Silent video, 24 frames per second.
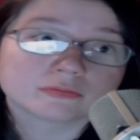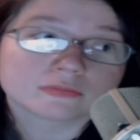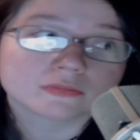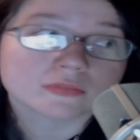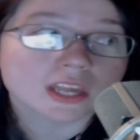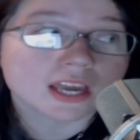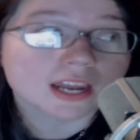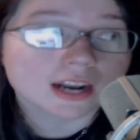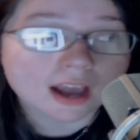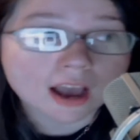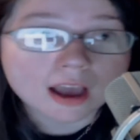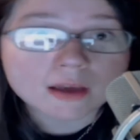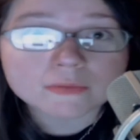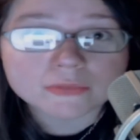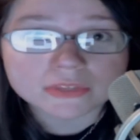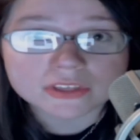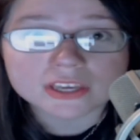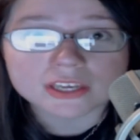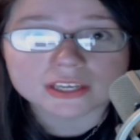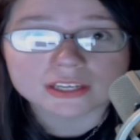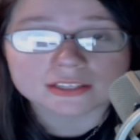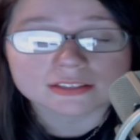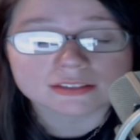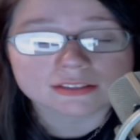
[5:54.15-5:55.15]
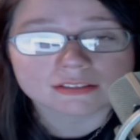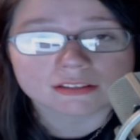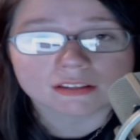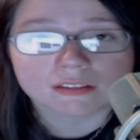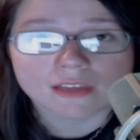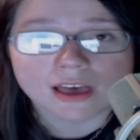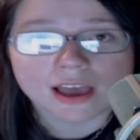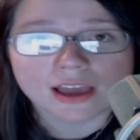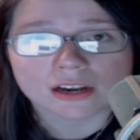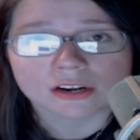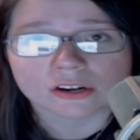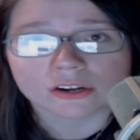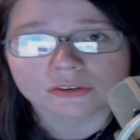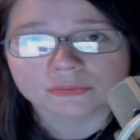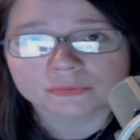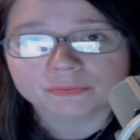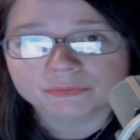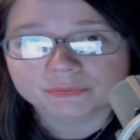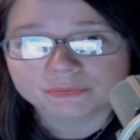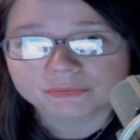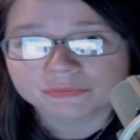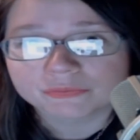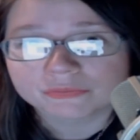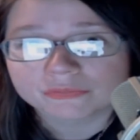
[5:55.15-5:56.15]
And I'm thinking it's the latter.
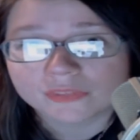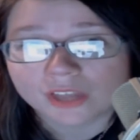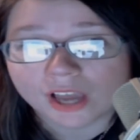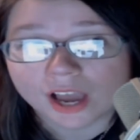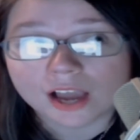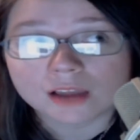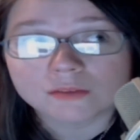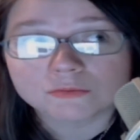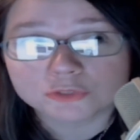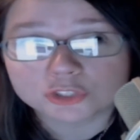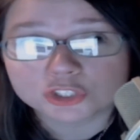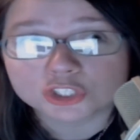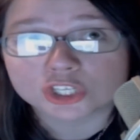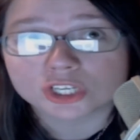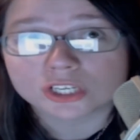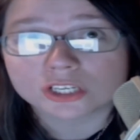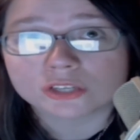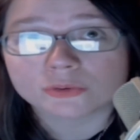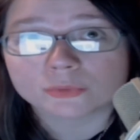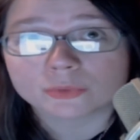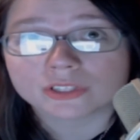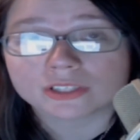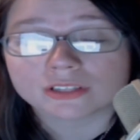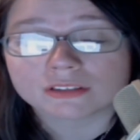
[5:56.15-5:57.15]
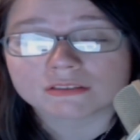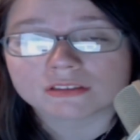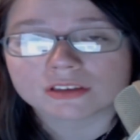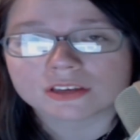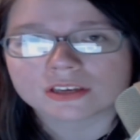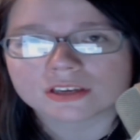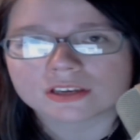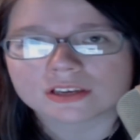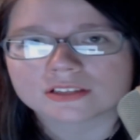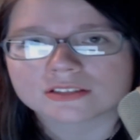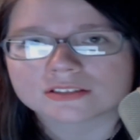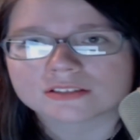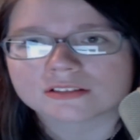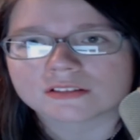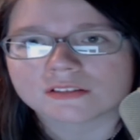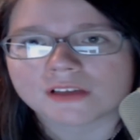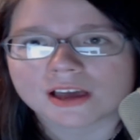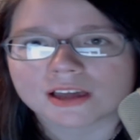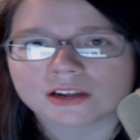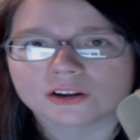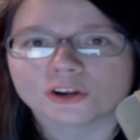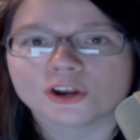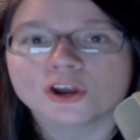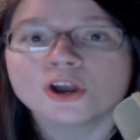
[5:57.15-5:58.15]
I'm genuinely thinking it's the
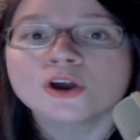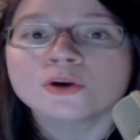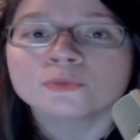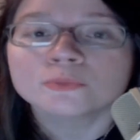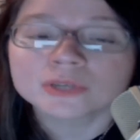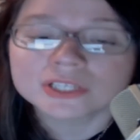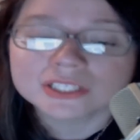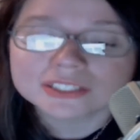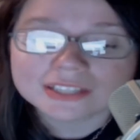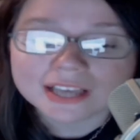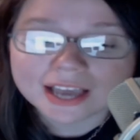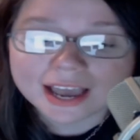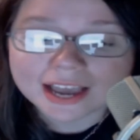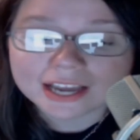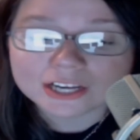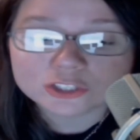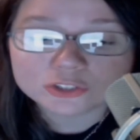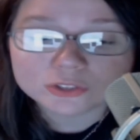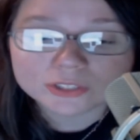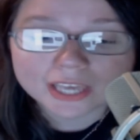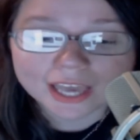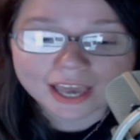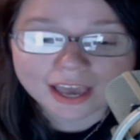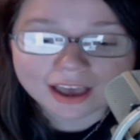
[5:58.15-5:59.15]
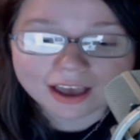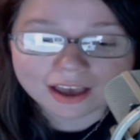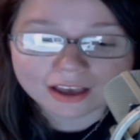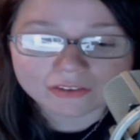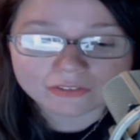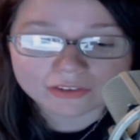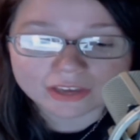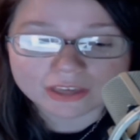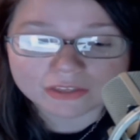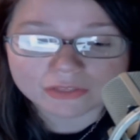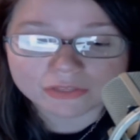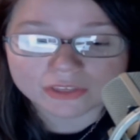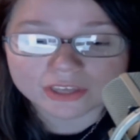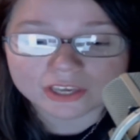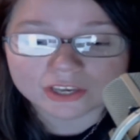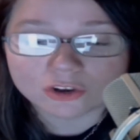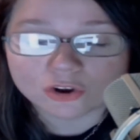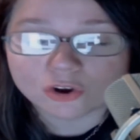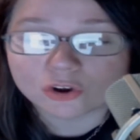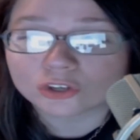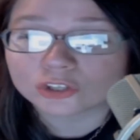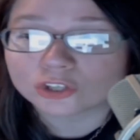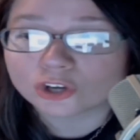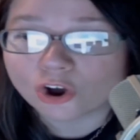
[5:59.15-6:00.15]
latter. Because I actually have a thing
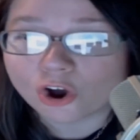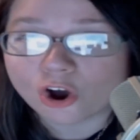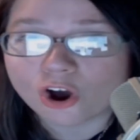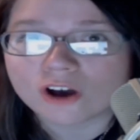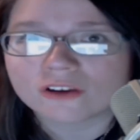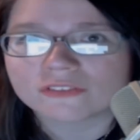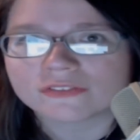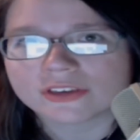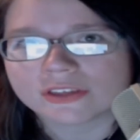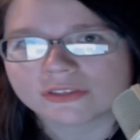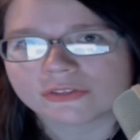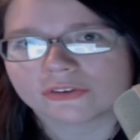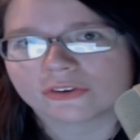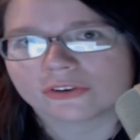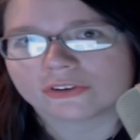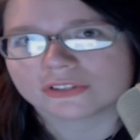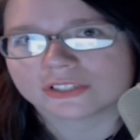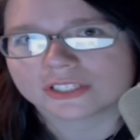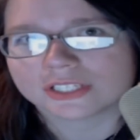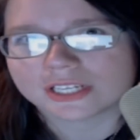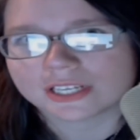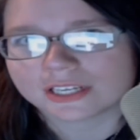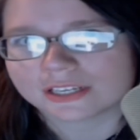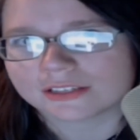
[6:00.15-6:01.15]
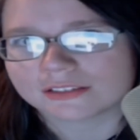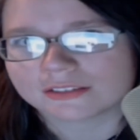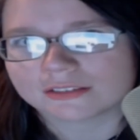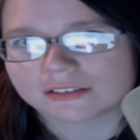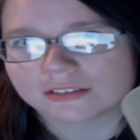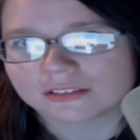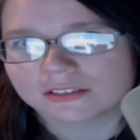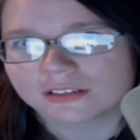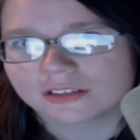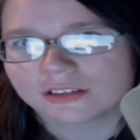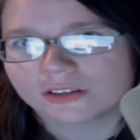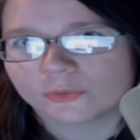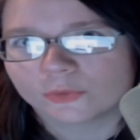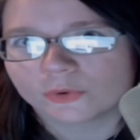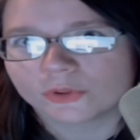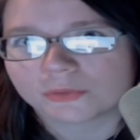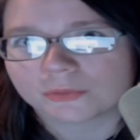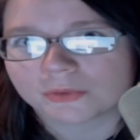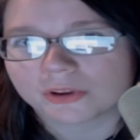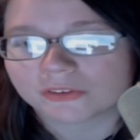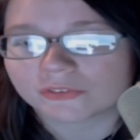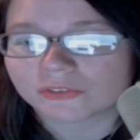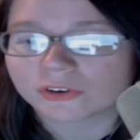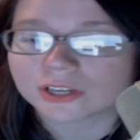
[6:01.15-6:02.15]
called Coffee Thursdays with
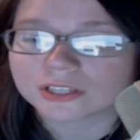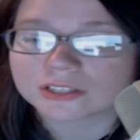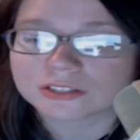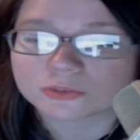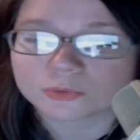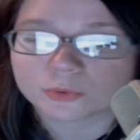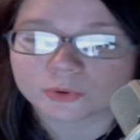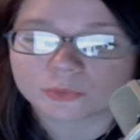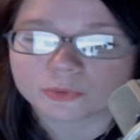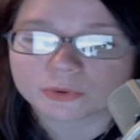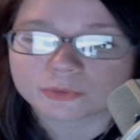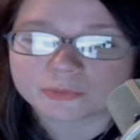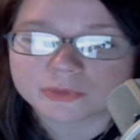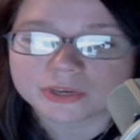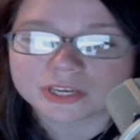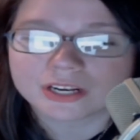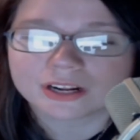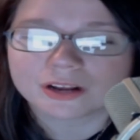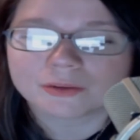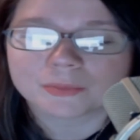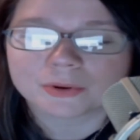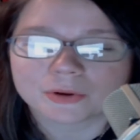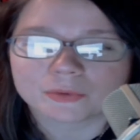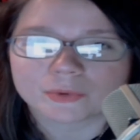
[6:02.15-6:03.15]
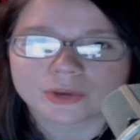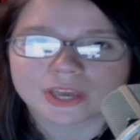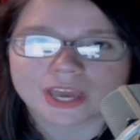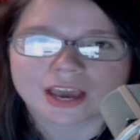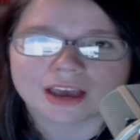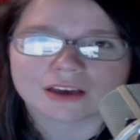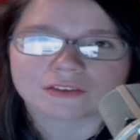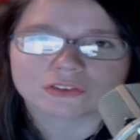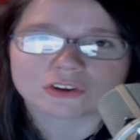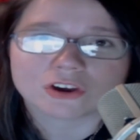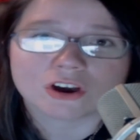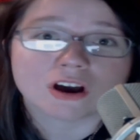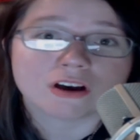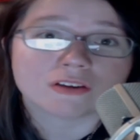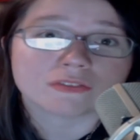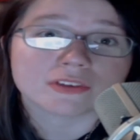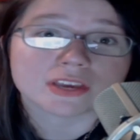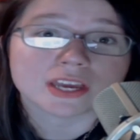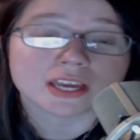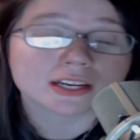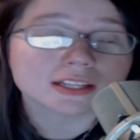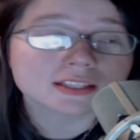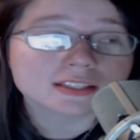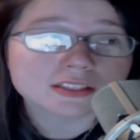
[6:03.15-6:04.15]
my friends, where we meet up we have coffee,
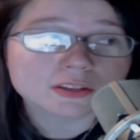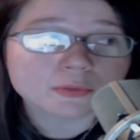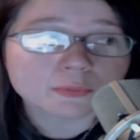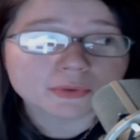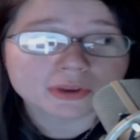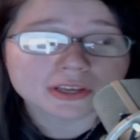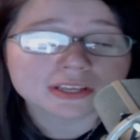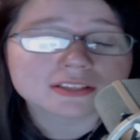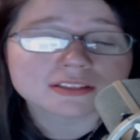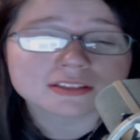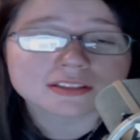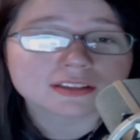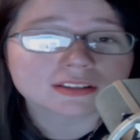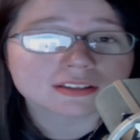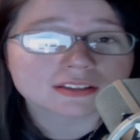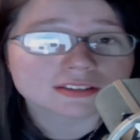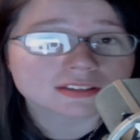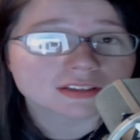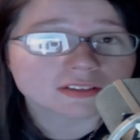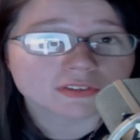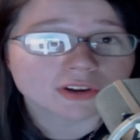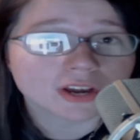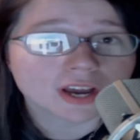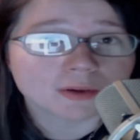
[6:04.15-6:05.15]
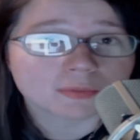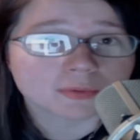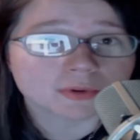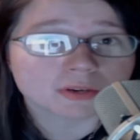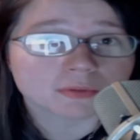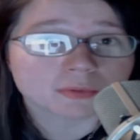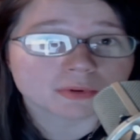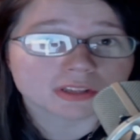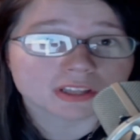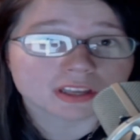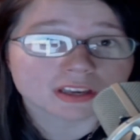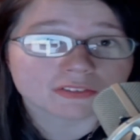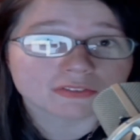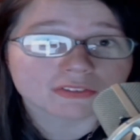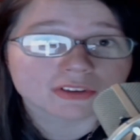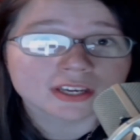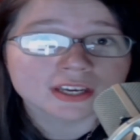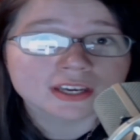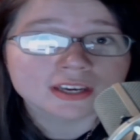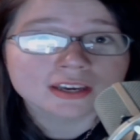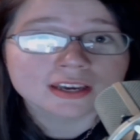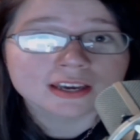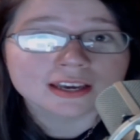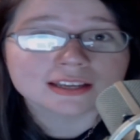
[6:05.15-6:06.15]
and it's the best thing that's ever happened in my life.
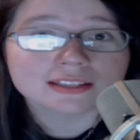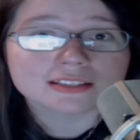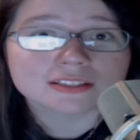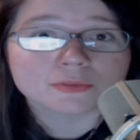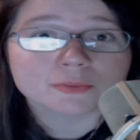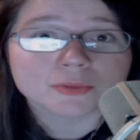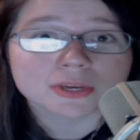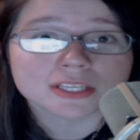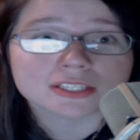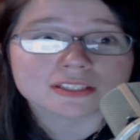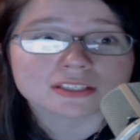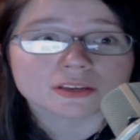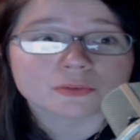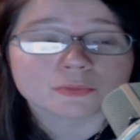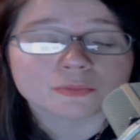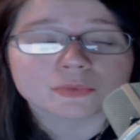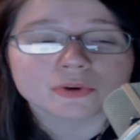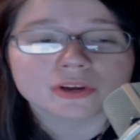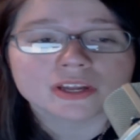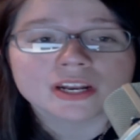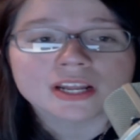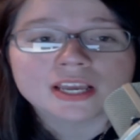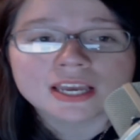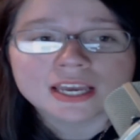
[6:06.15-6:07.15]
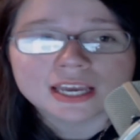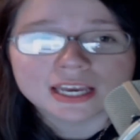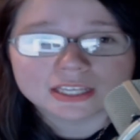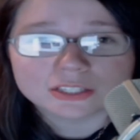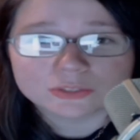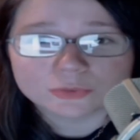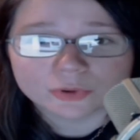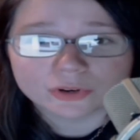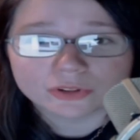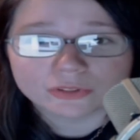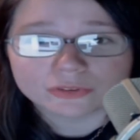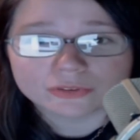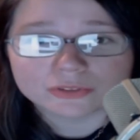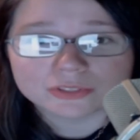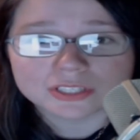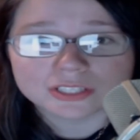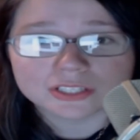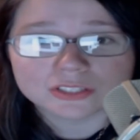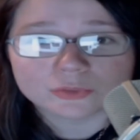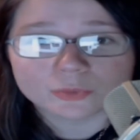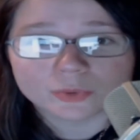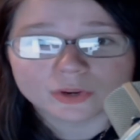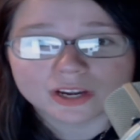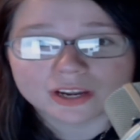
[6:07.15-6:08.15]
It's amazing. But it's one of those
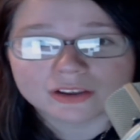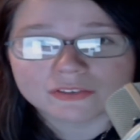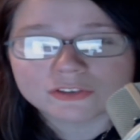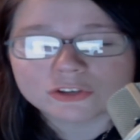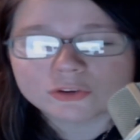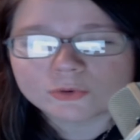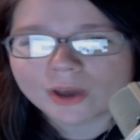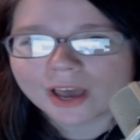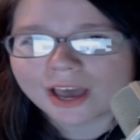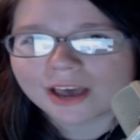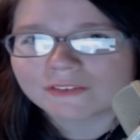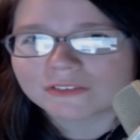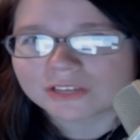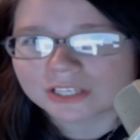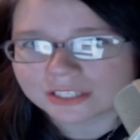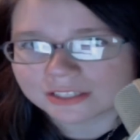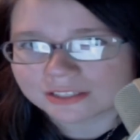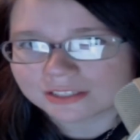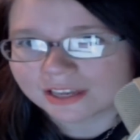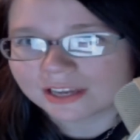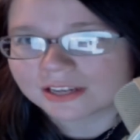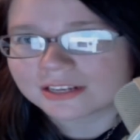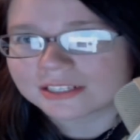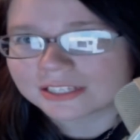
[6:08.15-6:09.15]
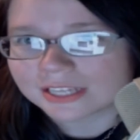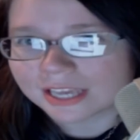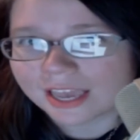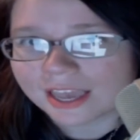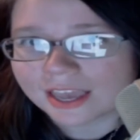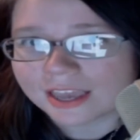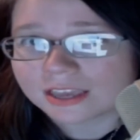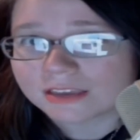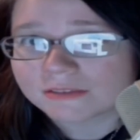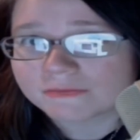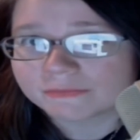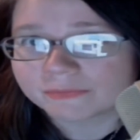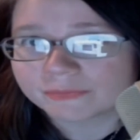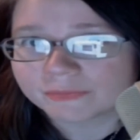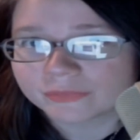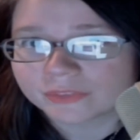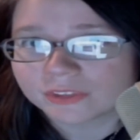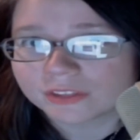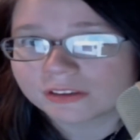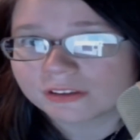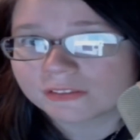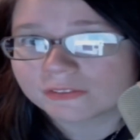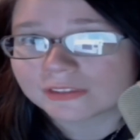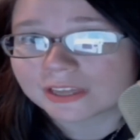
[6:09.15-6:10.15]
things where if you have a set day
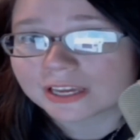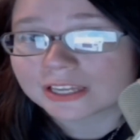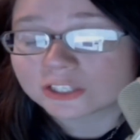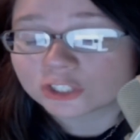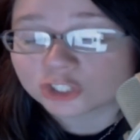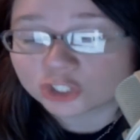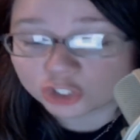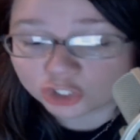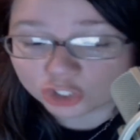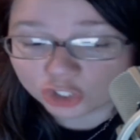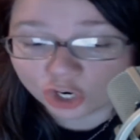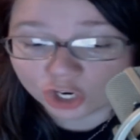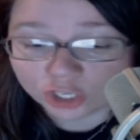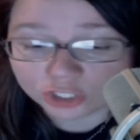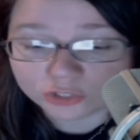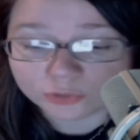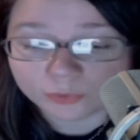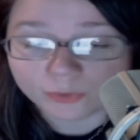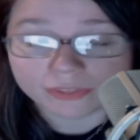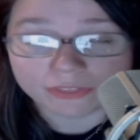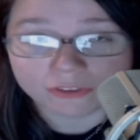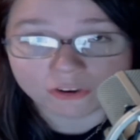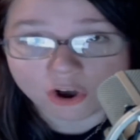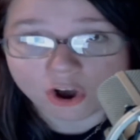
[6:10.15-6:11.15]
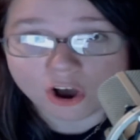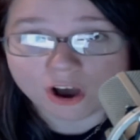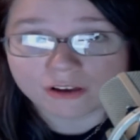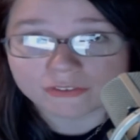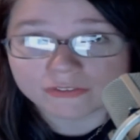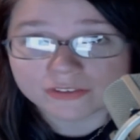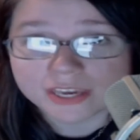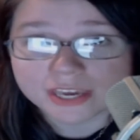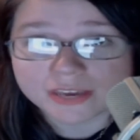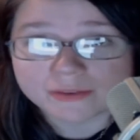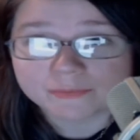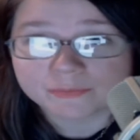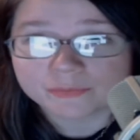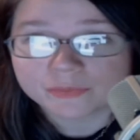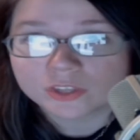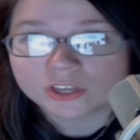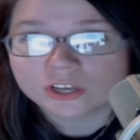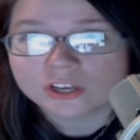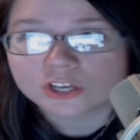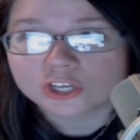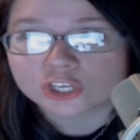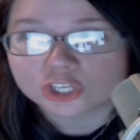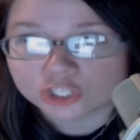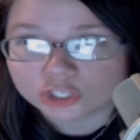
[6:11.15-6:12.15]
that starts with coffee,
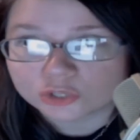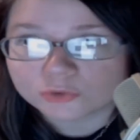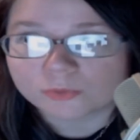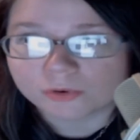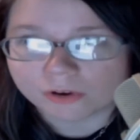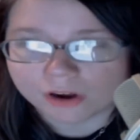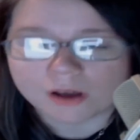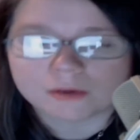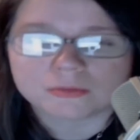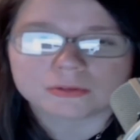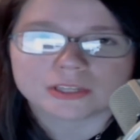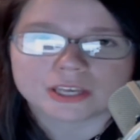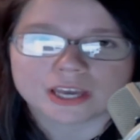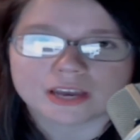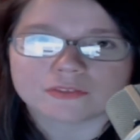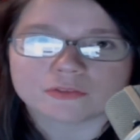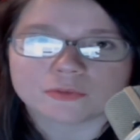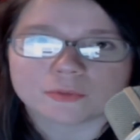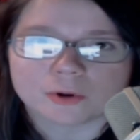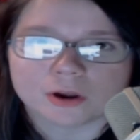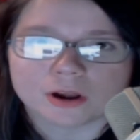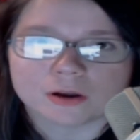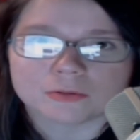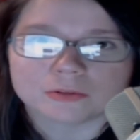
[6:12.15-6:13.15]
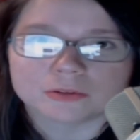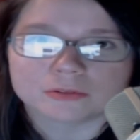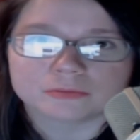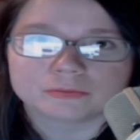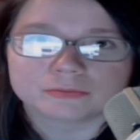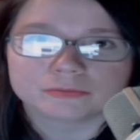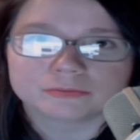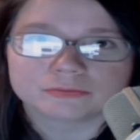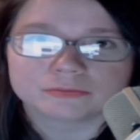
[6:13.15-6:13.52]
you probably have a problem.